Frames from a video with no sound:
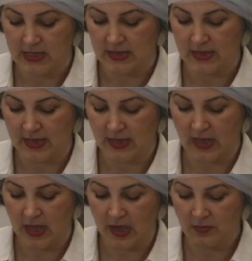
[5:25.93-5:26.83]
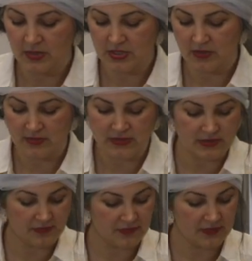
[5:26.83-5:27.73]
that how much of a
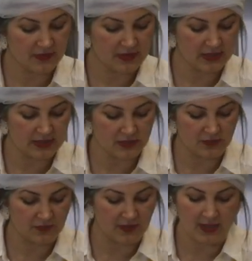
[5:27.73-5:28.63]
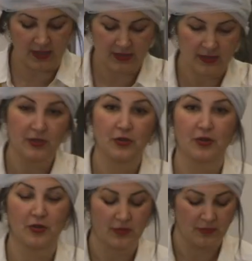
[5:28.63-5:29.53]
different things you find in
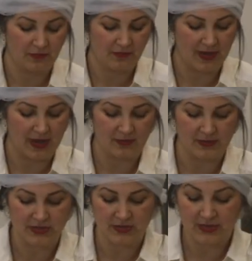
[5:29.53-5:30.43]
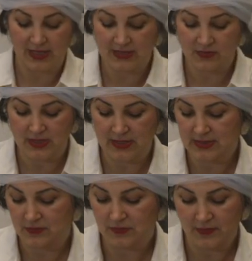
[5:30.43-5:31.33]
your flour. So that's why it
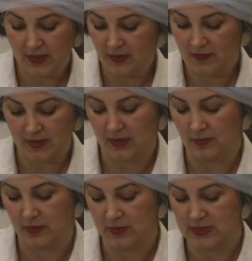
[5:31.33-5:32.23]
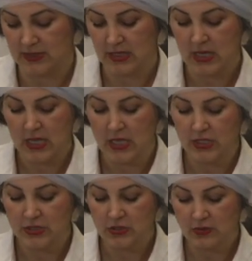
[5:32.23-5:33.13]
is very, very important.
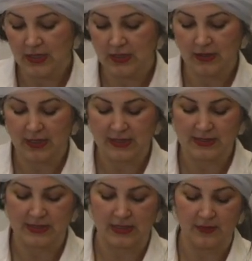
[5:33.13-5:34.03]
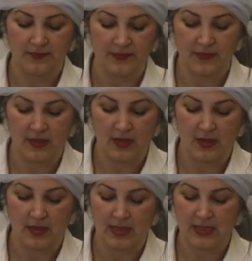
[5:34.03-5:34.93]
Don't get lazy.
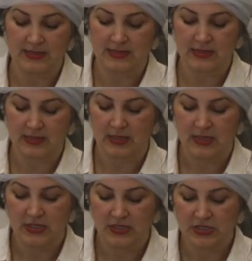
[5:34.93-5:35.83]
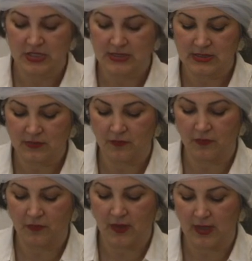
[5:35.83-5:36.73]
It's just
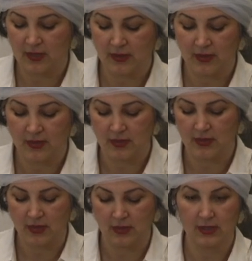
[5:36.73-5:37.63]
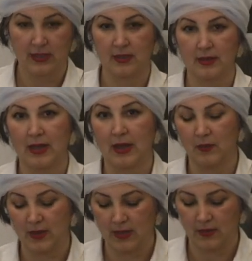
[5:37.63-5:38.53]
fun. Look at it that
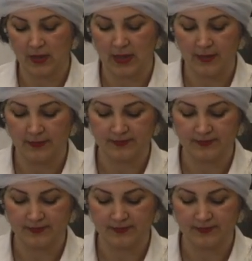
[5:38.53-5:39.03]
way, okay?